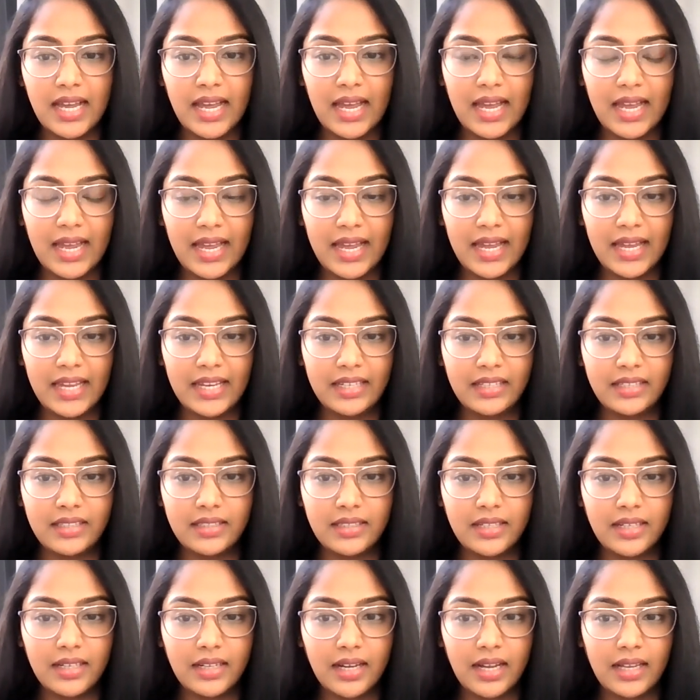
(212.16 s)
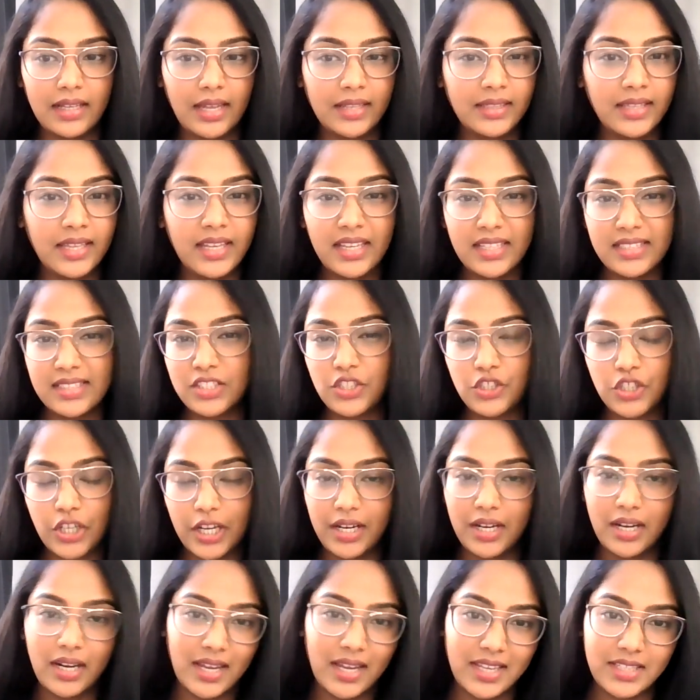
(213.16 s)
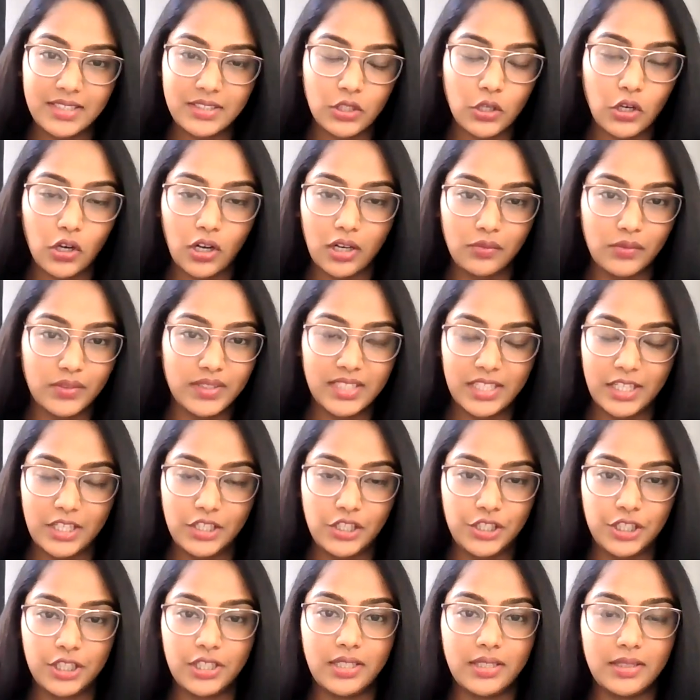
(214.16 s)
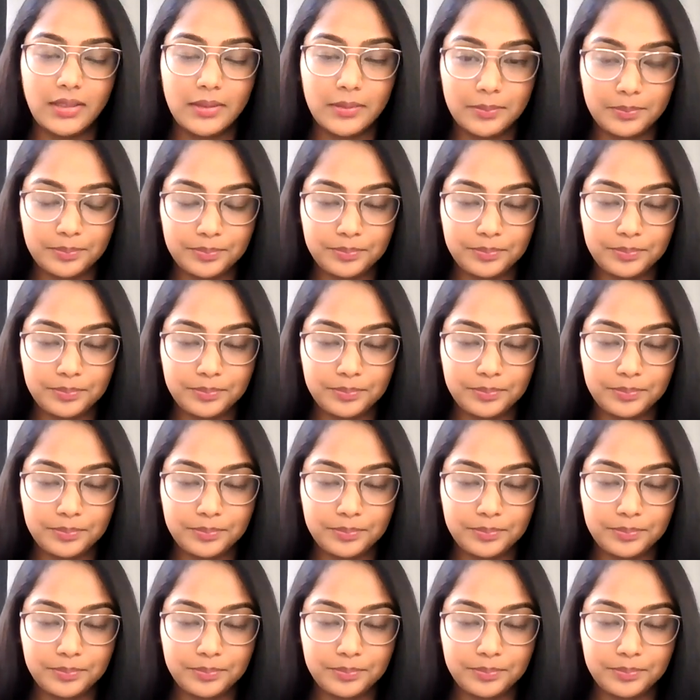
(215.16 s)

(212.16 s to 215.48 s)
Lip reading: and I think it's a generalized conversation.